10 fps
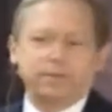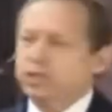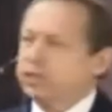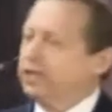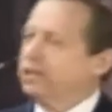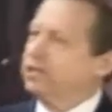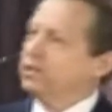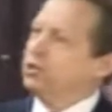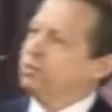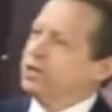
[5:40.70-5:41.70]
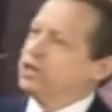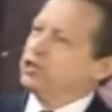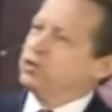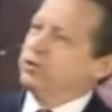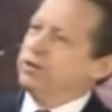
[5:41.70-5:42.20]
The basic idea is you
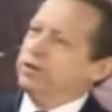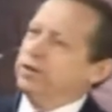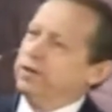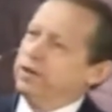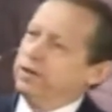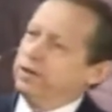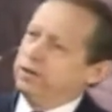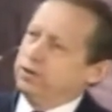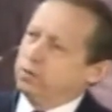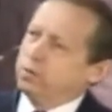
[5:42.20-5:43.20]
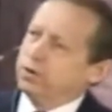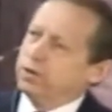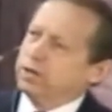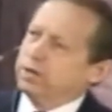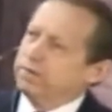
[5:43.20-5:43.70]
measure your
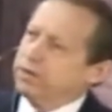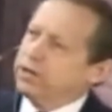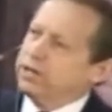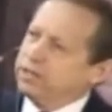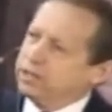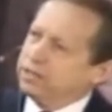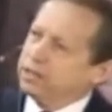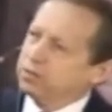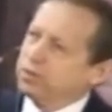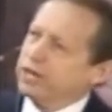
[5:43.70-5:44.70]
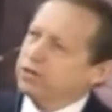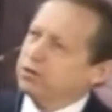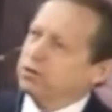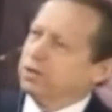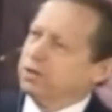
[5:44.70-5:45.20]
work at a very detailed,
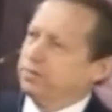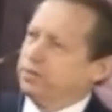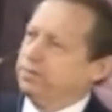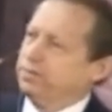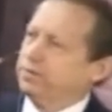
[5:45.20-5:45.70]
granular level.